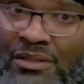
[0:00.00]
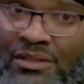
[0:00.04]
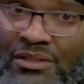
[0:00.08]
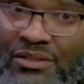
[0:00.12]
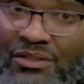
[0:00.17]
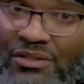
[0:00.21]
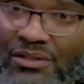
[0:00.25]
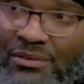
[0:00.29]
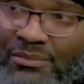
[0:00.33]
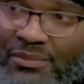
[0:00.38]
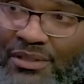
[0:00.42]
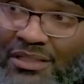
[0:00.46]
You
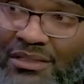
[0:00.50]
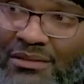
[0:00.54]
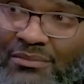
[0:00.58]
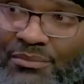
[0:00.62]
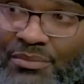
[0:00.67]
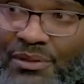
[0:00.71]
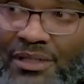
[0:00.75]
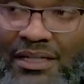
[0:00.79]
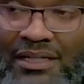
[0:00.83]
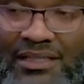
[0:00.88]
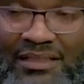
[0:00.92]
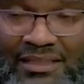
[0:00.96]
know what I mean?
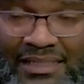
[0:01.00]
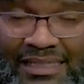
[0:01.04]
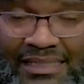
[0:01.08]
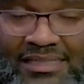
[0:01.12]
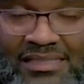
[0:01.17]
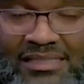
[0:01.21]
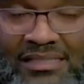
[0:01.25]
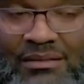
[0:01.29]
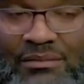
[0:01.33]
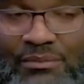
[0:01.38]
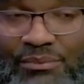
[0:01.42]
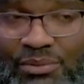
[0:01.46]
But at
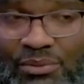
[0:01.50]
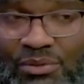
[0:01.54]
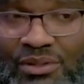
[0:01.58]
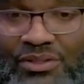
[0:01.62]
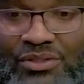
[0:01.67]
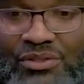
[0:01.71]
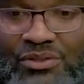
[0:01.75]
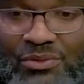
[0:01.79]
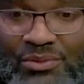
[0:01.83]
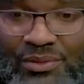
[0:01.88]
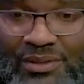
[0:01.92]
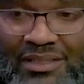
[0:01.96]
some
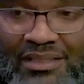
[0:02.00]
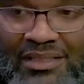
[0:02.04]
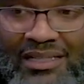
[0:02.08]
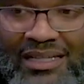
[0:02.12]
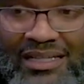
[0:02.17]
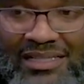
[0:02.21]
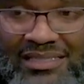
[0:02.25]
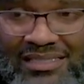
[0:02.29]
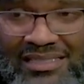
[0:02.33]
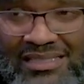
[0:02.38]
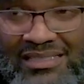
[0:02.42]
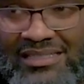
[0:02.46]
point, you
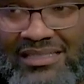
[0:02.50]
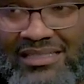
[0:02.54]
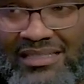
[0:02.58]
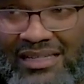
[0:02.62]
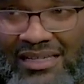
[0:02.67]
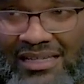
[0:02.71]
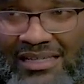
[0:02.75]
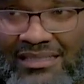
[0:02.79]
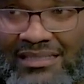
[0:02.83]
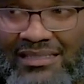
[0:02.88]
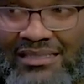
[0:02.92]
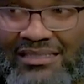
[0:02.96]
realize it's
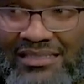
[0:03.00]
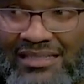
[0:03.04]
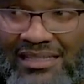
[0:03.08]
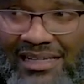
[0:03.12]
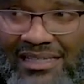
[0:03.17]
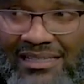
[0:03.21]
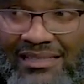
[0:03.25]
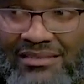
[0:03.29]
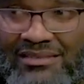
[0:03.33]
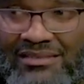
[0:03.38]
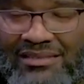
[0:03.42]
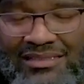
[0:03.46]
like it's
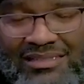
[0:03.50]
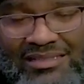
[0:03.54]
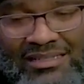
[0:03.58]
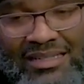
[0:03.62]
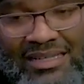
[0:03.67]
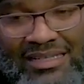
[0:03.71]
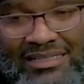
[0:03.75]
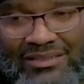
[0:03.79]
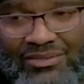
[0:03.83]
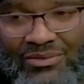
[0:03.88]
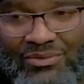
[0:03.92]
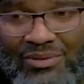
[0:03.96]
like it's
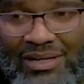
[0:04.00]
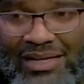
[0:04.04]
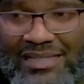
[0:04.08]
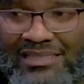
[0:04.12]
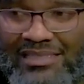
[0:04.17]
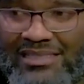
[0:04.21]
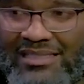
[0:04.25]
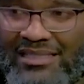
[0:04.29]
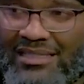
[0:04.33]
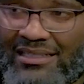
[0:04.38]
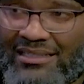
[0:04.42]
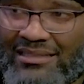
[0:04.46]
like the
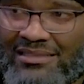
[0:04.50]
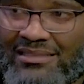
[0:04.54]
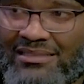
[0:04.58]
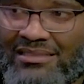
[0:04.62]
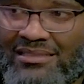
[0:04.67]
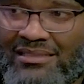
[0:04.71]
rice cakes.